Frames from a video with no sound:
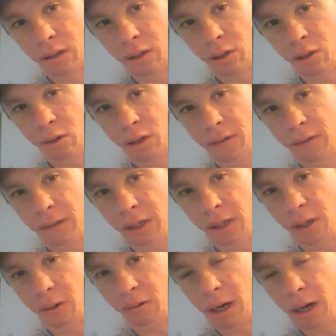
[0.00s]
Two of
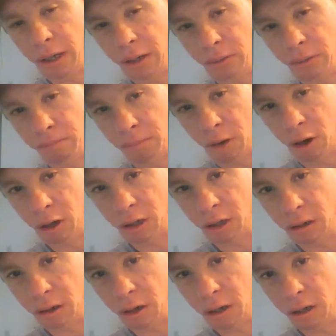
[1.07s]
the greatest
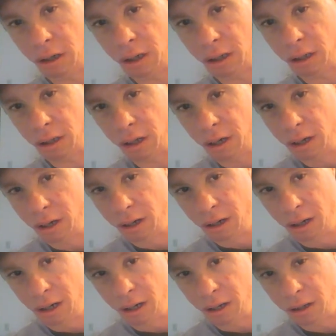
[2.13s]
martial artists
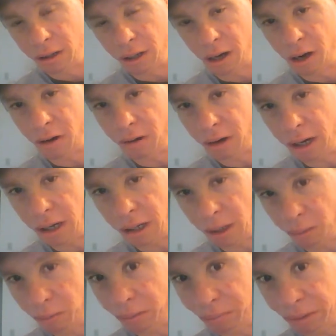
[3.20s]
there is
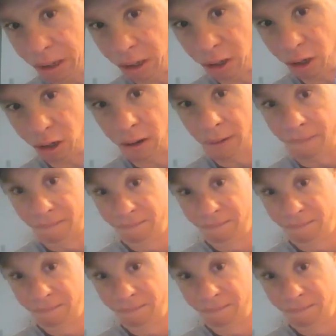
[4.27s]
in one picture.